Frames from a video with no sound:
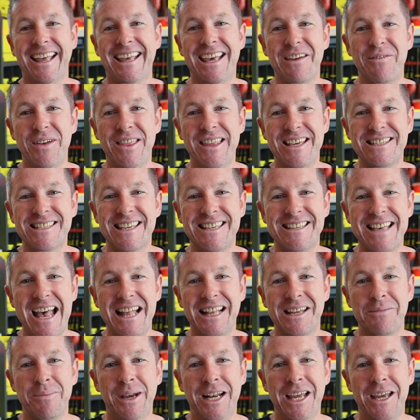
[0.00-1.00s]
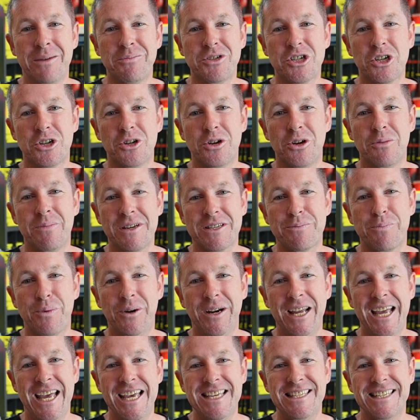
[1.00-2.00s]
Given this is aluminium tube, it's
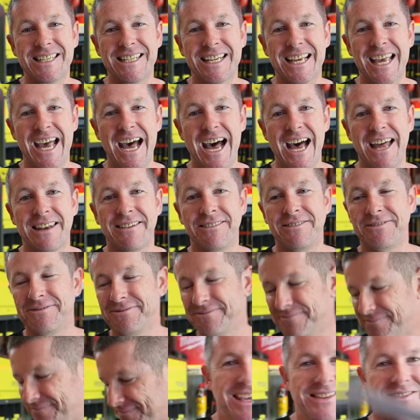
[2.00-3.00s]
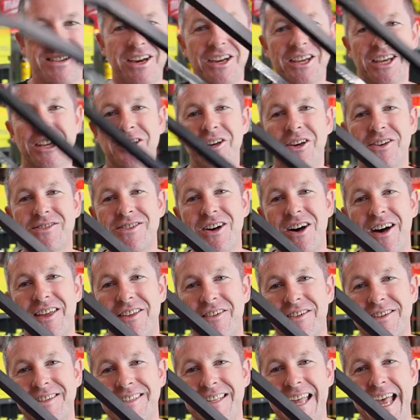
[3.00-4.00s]
pretty easy to cut. So you can use
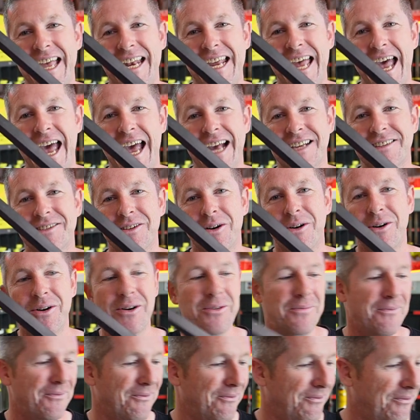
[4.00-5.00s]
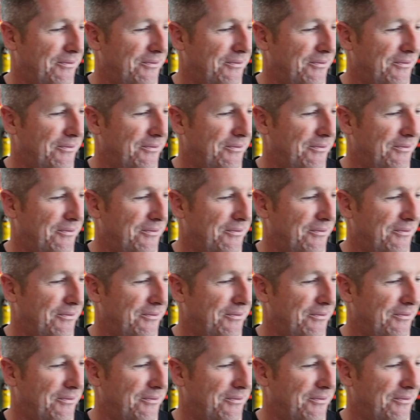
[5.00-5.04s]
either a standard hacksaw,